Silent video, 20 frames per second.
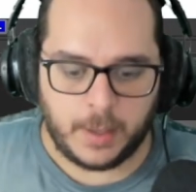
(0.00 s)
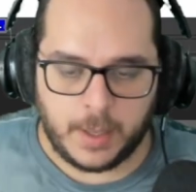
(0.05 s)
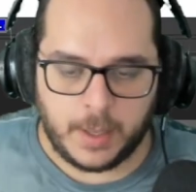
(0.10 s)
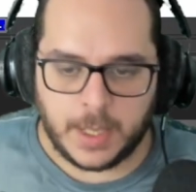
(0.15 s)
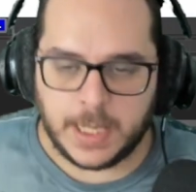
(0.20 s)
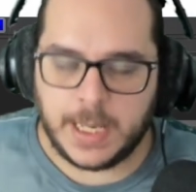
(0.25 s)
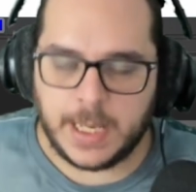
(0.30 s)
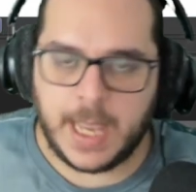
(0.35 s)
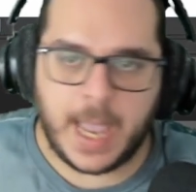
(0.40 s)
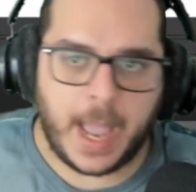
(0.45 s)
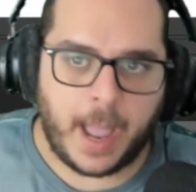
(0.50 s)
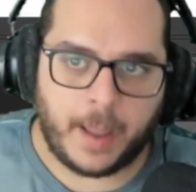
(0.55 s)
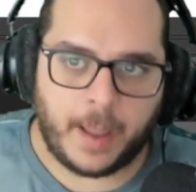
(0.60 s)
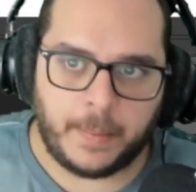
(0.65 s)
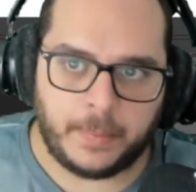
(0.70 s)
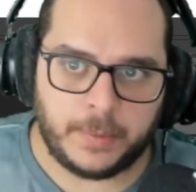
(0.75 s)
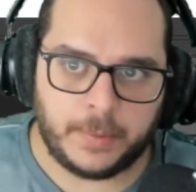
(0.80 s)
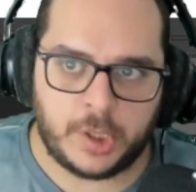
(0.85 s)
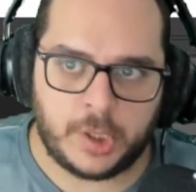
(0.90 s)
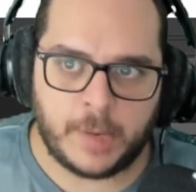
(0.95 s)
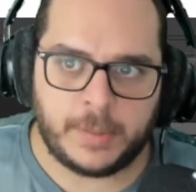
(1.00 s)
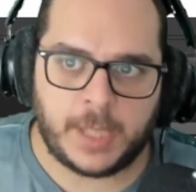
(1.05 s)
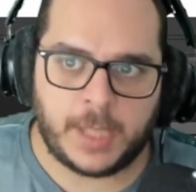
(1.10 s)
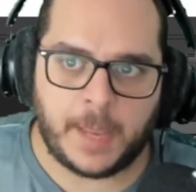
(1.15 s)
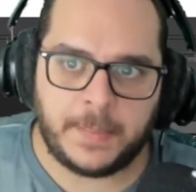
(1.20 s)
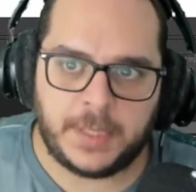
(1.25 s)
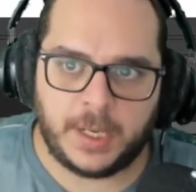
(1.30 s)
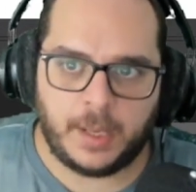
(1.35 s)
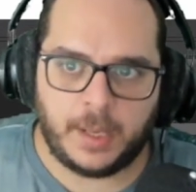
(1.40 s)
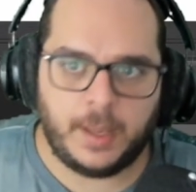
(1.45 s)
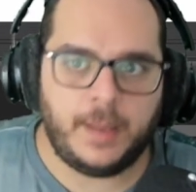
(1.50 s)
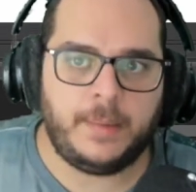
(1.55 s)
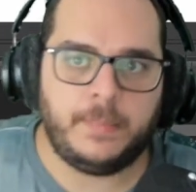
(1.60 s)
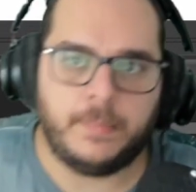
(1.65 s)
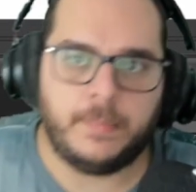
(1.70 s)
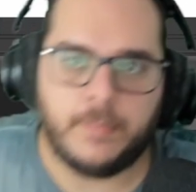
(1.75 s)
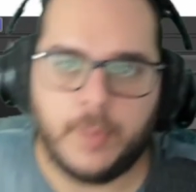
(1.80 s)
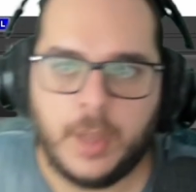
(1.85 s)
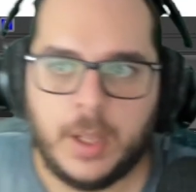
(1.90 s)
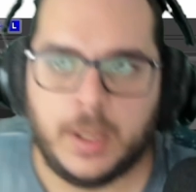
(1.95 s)
Yeah, sometimes
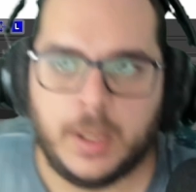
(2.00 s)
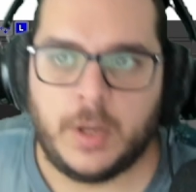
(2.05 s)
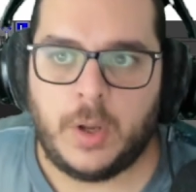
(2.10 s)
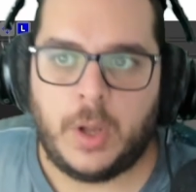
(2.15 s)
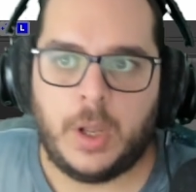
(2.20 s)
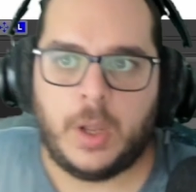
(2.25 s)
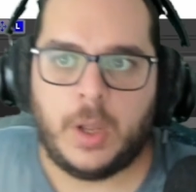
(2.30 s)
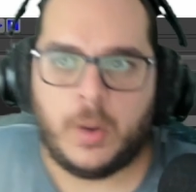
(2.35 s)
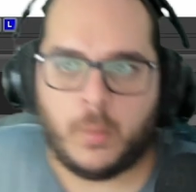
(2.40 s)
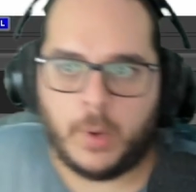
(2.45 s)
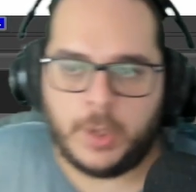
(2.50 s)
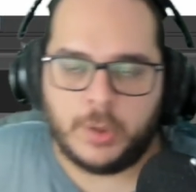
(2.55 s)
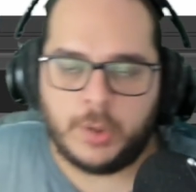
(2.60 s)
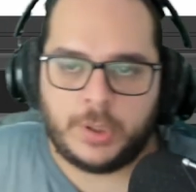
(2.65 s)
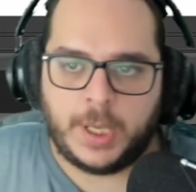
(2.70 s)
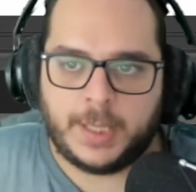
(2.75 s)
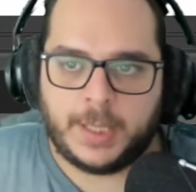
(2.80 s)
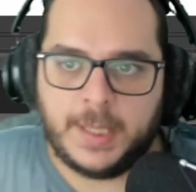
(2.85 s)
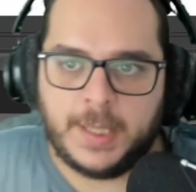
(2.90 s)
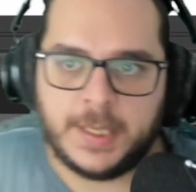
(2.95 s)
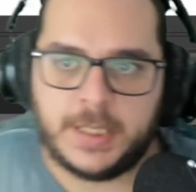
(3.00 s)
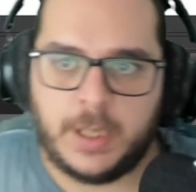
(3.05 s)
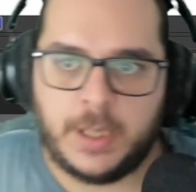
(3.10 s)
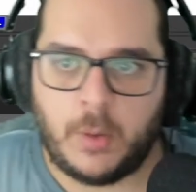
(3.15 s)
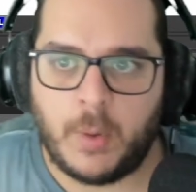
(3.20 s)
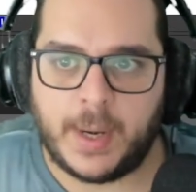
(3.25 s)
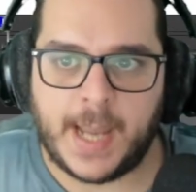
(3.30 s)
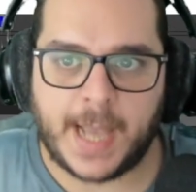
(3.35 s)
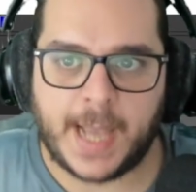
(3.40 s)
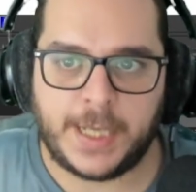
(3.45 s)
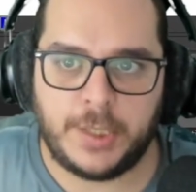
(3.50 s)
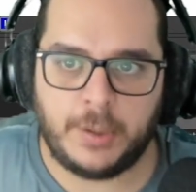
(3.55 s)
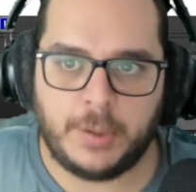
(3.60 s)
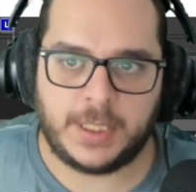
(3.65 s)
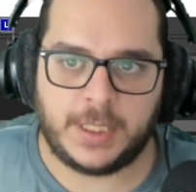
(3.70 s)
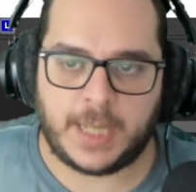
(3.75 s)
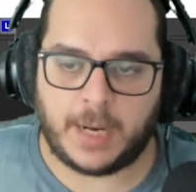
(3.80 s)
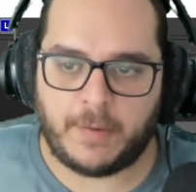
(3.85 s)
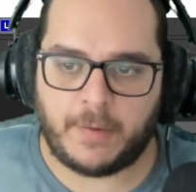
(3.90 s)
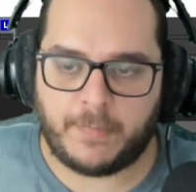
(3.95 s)
when you take this in one action,
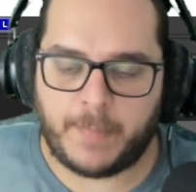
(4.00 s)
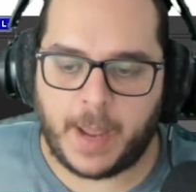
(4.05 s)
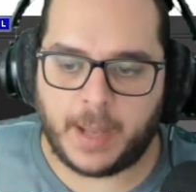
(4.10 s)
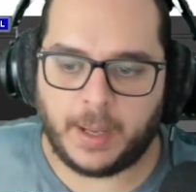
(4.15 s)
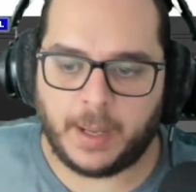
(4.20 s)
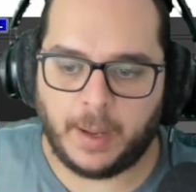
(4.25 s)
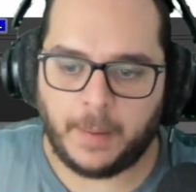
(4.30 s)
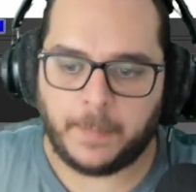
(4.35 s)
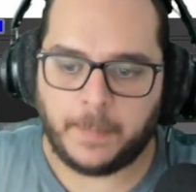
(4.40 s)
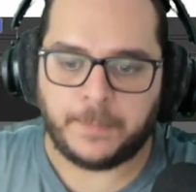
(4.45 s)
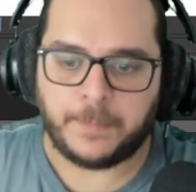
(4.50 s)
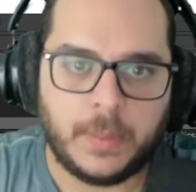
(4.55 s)
it's kind of buggy.